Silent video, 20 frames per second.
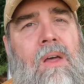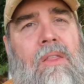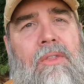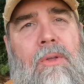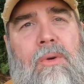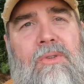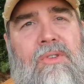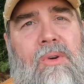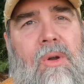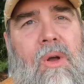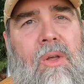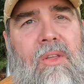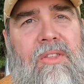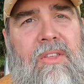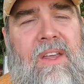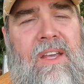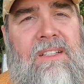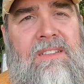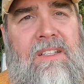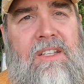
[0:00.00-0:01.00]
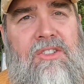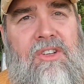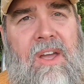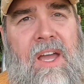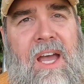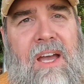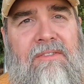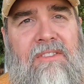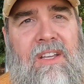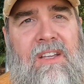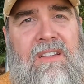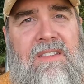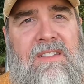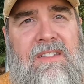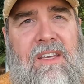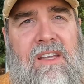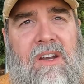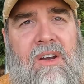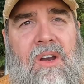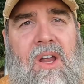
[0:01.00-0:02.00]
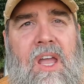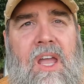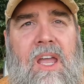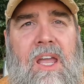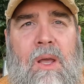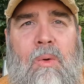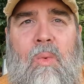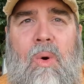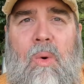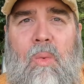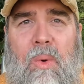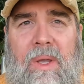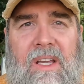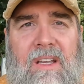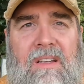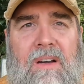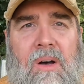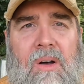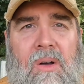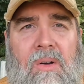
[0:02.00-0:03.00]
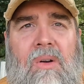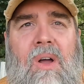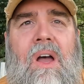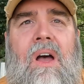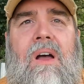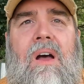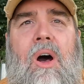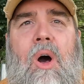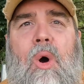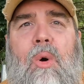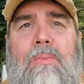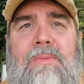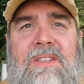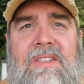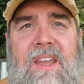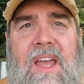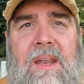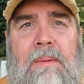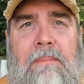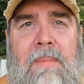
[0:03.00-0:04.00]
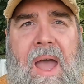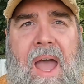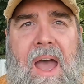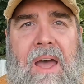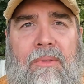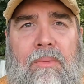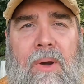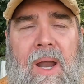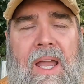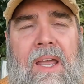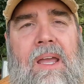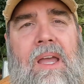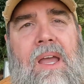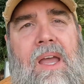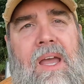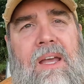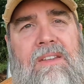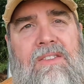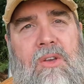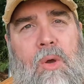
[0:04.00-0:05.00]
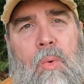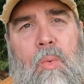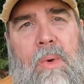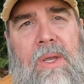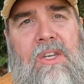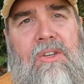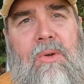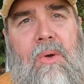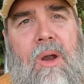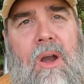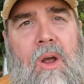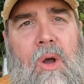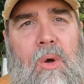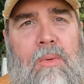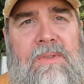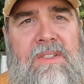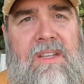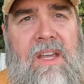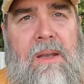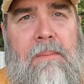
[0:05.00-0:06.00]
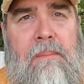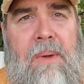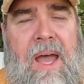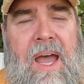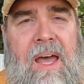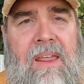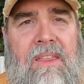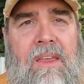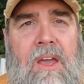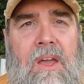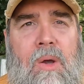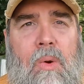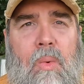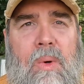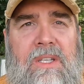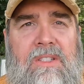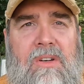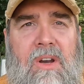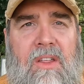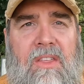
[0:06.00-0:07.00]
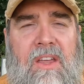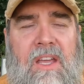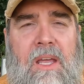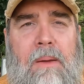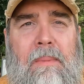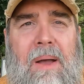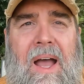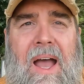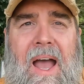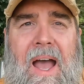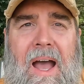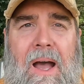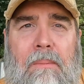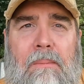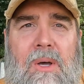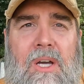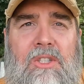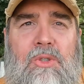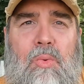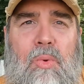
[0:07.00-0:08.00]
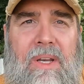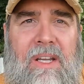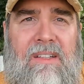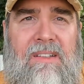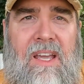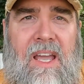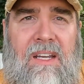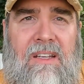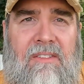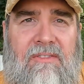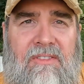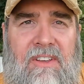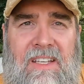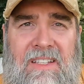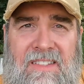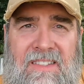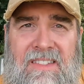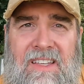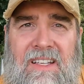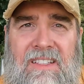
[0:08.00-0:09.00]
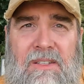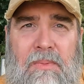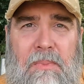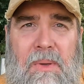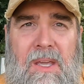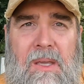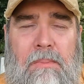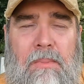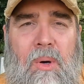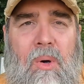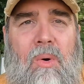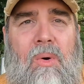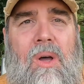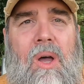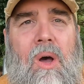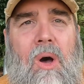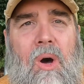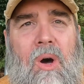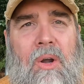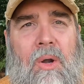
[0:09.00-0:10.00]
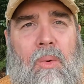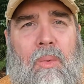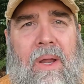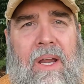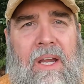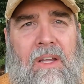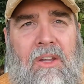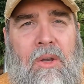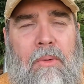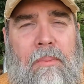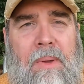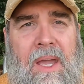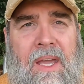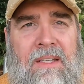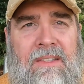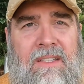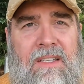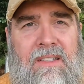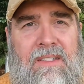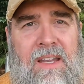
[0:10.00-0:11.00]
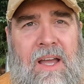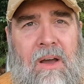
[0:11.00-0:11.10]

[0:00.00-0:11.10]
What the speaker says: Those are all things that you have to consider in what we call Homestead math, right? And so when we do our Homestead math, we start thinking about how much would it take to feed 6 people on a regular basis.